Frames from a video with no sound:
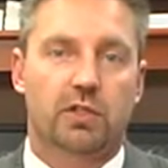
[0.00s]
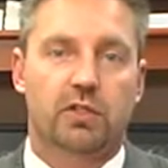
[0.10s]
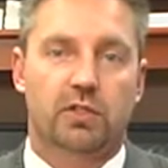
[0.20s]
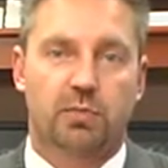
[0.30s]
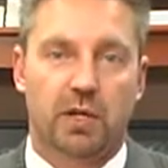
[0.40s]
a
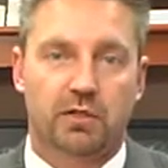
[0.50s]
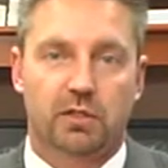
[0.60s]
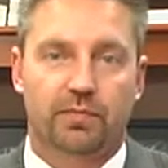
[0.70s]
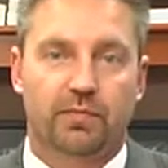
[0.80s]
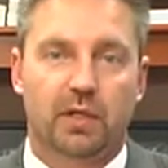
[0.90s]

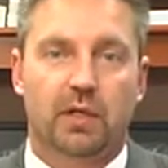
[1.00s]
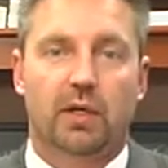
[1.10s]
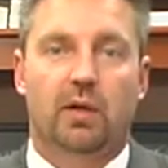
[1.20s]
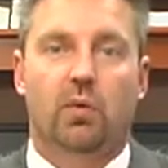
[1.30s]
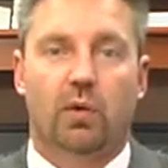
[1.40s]
suspension.
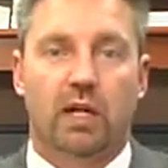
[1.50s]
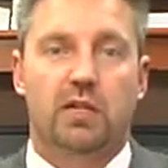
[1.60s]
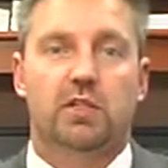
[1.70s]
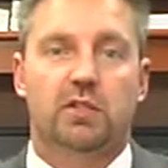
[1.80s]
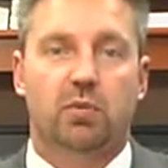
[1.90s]
In
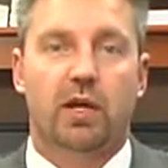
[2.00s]
essence,